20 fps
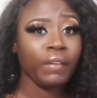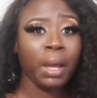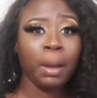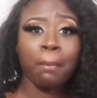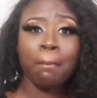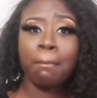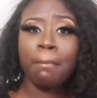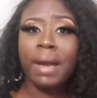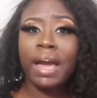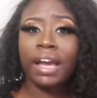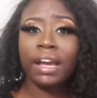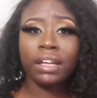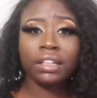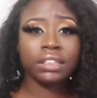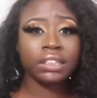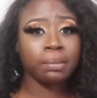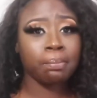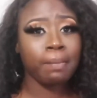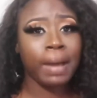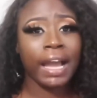
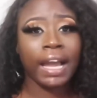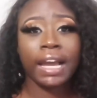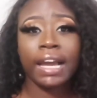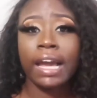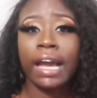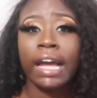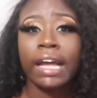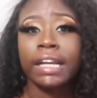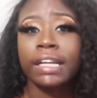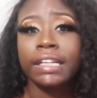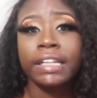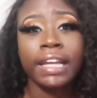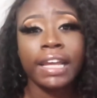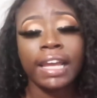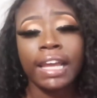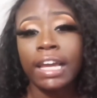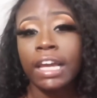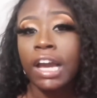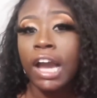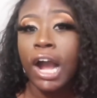my goddamn
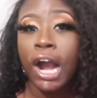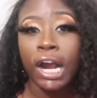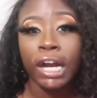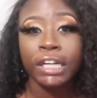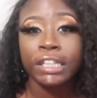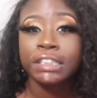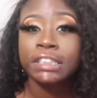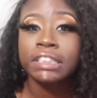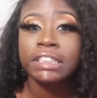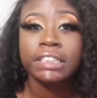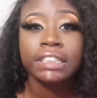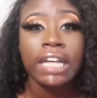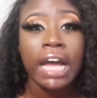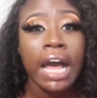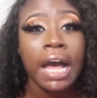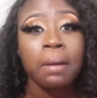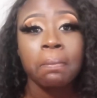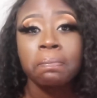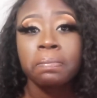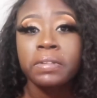car done
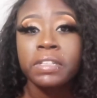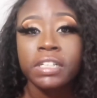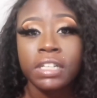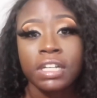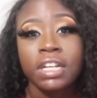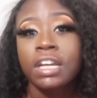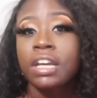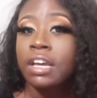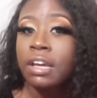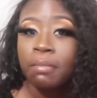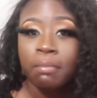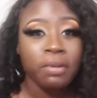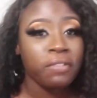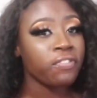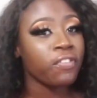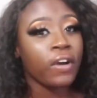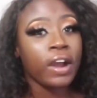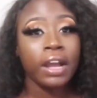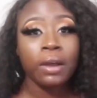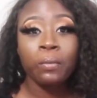stopped.
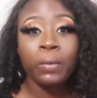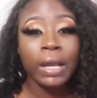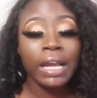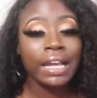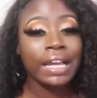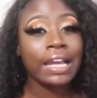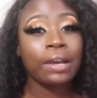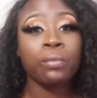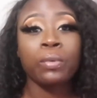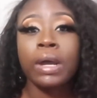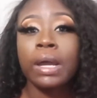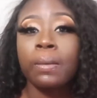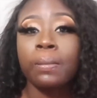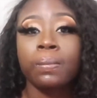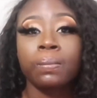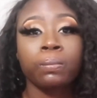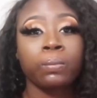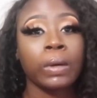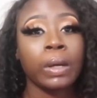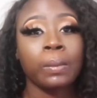Before we
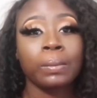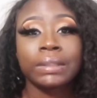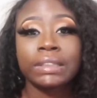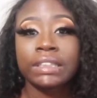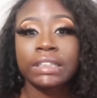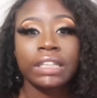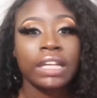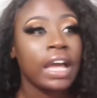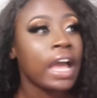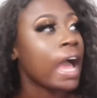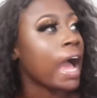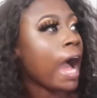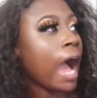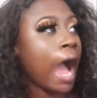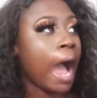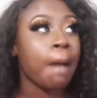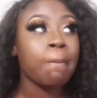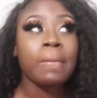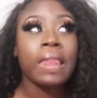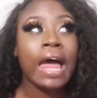was,
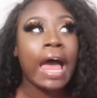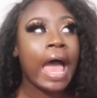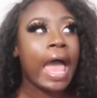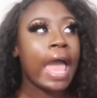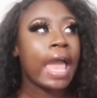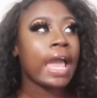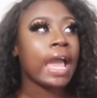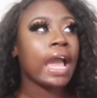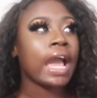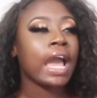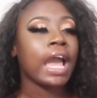I'm like,